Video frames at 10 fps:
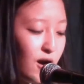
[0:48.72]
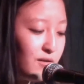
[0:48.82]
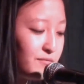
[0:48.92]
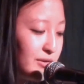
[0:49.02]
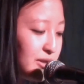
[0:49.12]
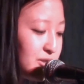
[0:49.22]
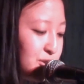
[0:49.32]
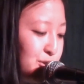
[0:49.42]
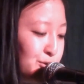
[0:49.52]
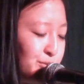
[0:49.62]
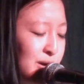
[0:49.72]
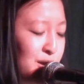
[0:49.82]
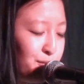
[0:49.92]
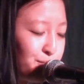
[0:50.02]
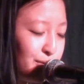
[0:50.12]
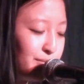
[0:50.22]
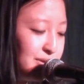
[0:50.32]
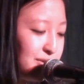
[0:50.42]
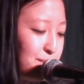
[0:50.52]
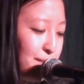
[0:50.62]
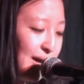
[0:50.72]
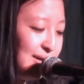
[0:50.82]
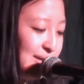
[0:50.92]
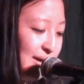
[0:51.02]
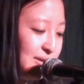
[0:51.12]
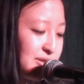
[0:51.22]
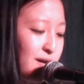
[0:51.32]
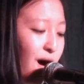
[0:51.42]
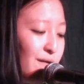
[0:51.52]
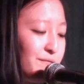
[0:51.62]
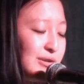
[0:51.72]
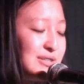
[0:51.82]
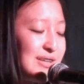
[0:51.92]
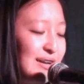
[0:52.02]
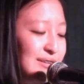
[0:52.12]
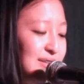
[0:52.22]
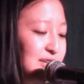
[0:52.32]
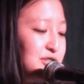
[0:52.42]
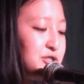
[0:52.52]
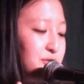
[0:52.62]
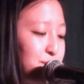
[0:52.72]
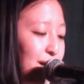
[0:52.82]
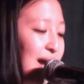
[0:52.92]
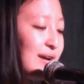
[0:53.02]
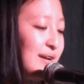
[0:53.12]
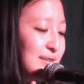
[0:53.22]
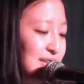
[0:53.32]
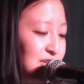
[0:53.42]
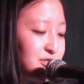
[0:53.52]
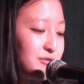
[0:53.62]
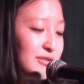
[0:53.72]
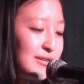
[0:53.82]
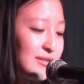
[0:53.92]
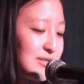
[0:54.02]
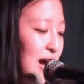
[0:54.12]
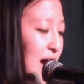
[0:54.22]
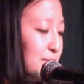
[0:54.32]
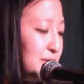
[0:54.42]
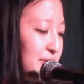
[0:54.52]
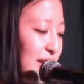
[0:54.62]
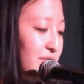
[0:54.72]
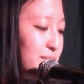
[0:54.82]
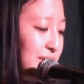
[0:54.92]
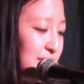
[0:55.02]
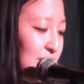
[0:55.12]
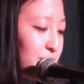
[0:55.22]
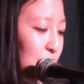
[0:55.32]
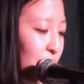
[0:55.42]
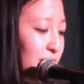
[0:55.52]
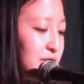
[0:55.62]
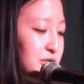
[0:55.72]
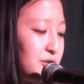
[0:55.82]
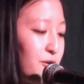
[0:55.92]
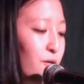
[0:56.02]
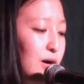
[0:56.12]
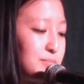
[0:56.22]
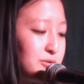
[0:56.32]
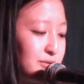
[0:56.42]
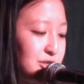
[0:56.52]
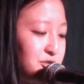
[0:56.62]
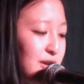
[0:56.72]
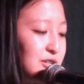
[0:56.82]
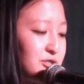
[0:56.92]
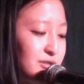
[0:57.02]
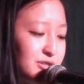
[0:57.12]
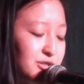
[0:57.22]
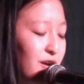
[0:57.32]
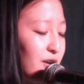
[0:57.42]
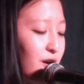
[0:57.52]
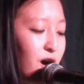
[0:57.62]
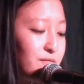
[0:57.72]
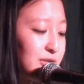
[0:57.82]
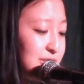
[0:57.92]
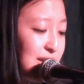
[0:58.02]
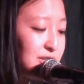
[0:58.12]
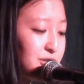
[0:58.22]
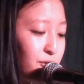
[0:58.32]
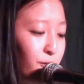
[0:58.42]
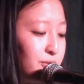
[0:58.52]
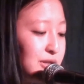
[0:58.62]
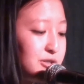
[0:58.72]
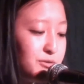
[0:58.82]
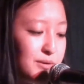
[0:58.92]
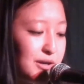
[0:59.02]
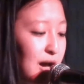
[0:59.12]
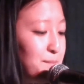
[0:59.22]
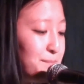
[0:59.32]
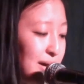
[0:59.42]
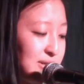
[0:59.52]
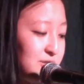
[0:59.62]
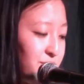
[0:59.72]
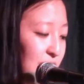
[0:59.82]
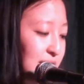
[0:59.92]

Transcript: Confidence, you ruined my night. Confidence, I need you back. I need you like the time you gave me enough courage to go up to a stranger and start a conversation only to become best